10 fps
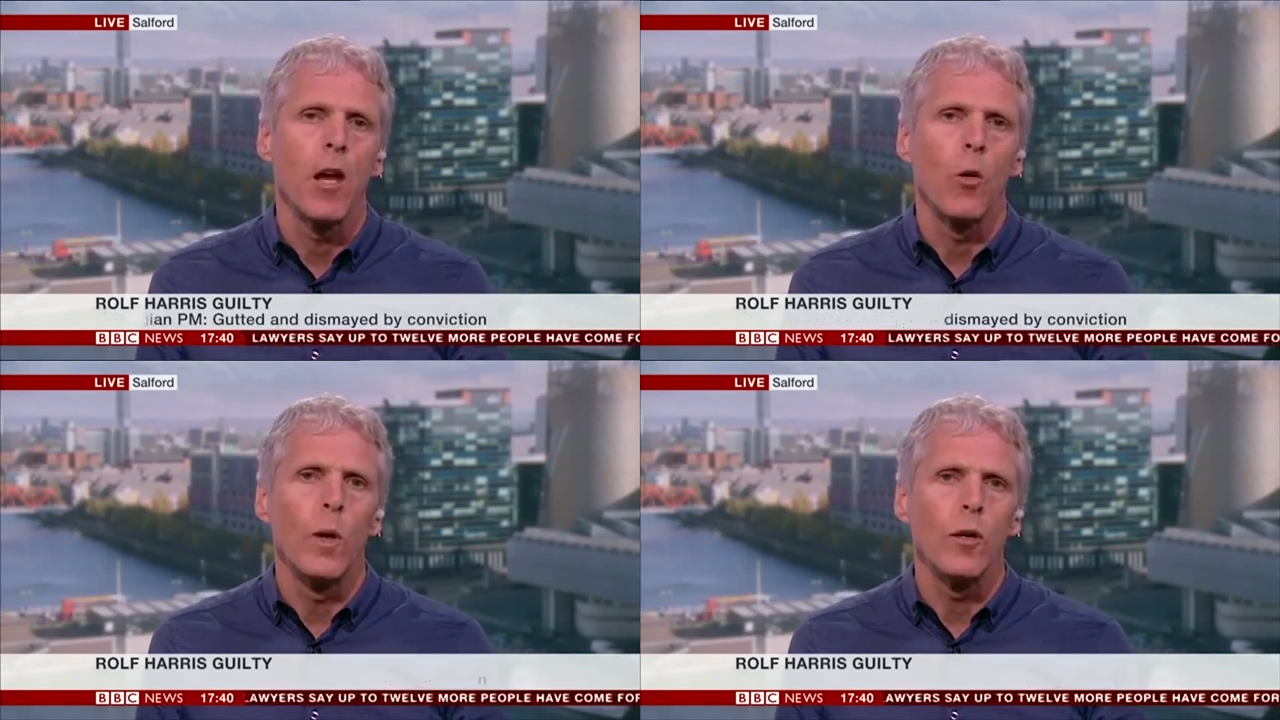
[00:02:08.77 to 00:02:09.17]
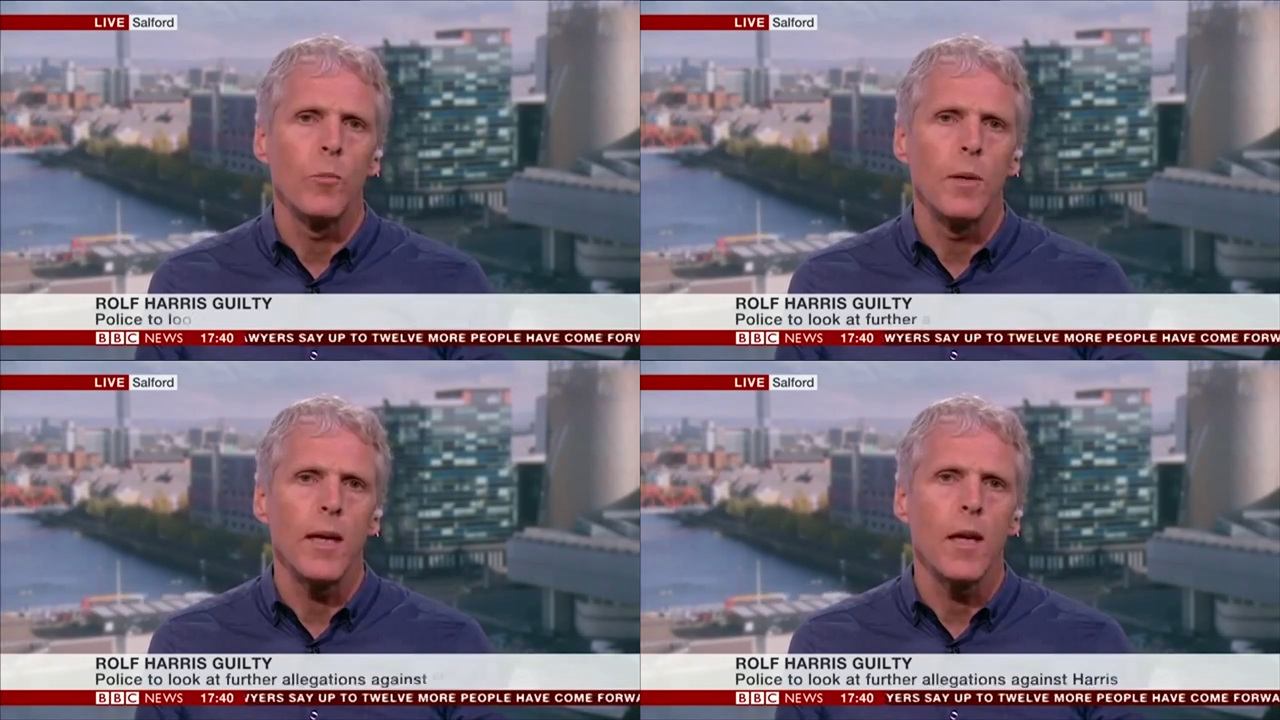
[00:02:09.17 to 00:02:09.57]
will
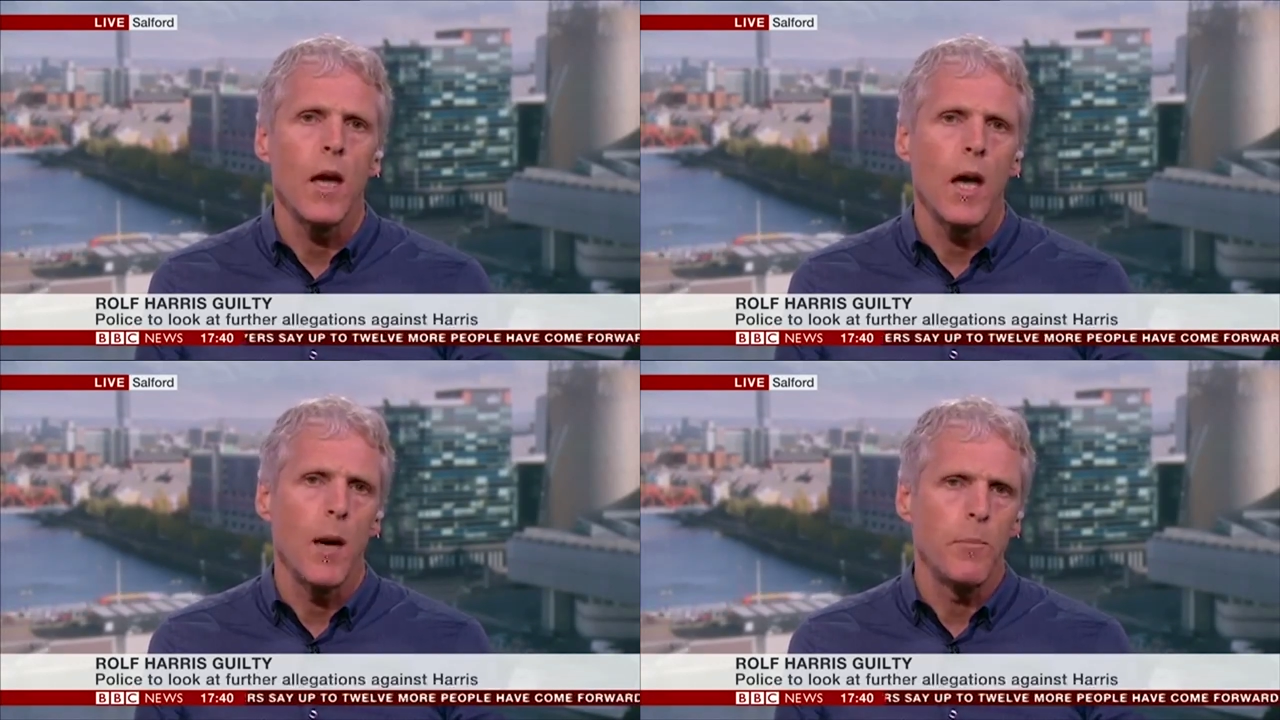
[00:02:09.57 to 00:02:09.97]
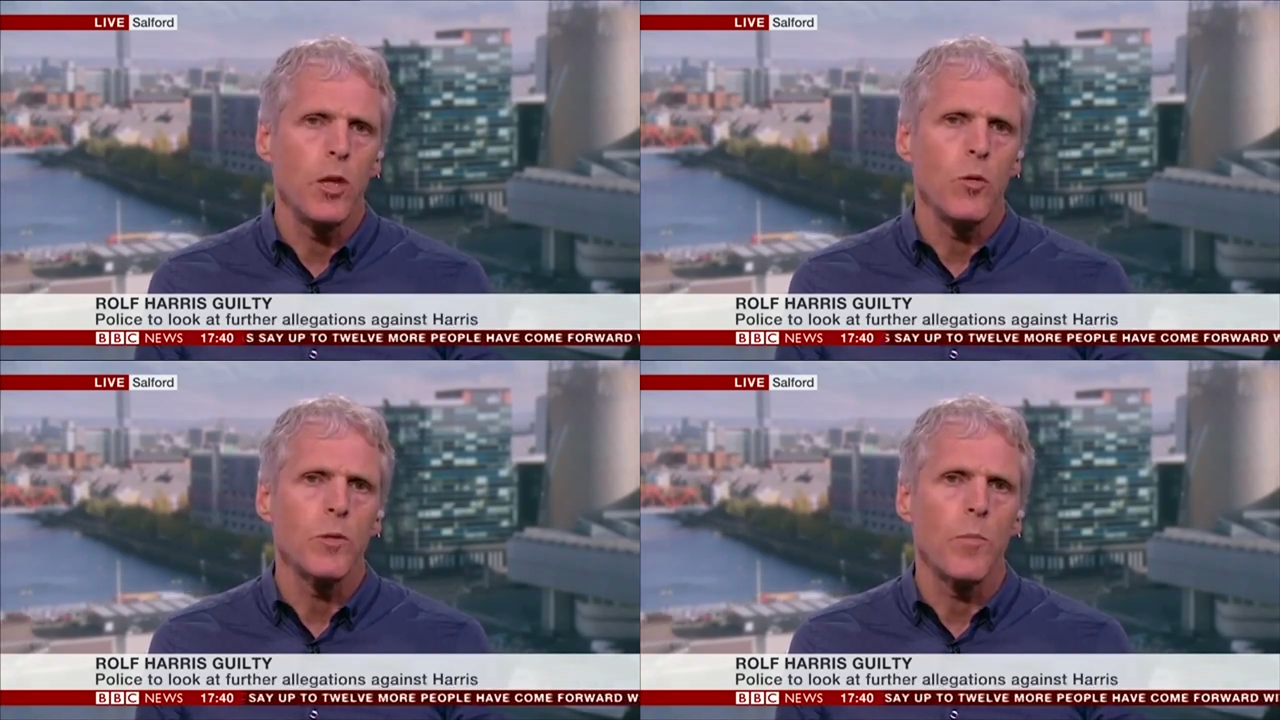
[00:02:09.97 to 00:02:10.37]
be
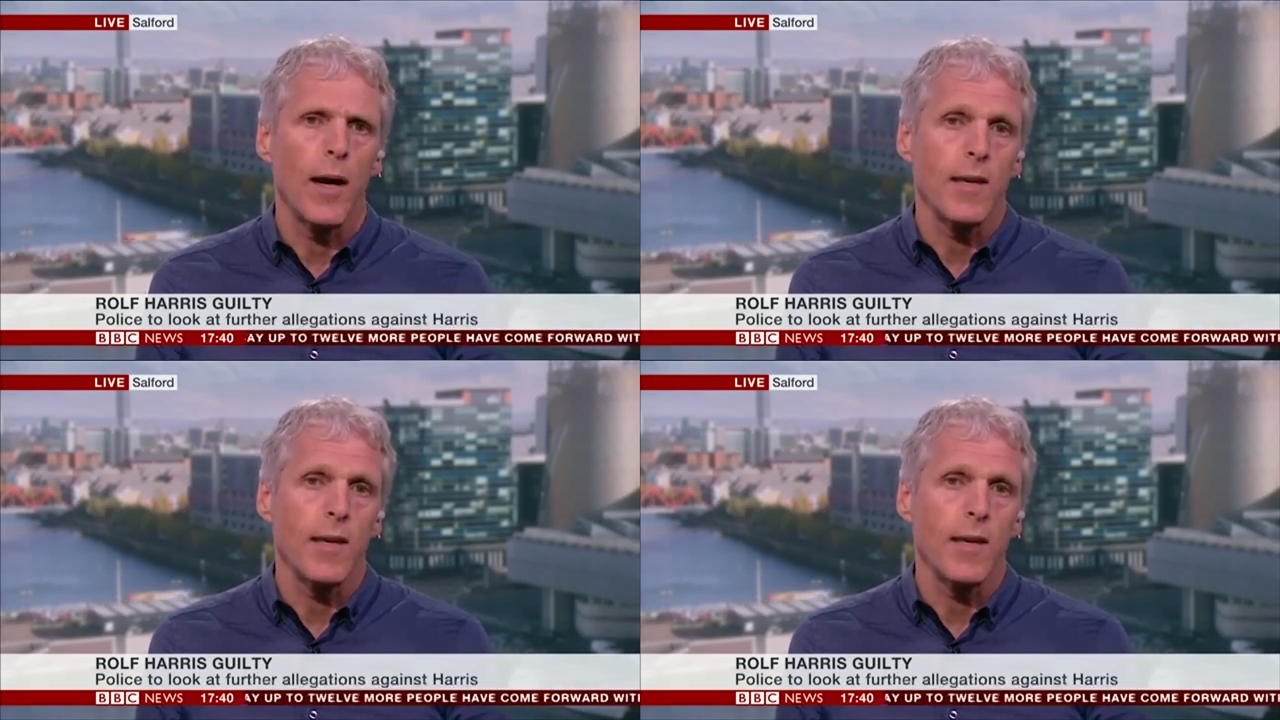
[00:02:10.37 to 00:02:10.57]
abused by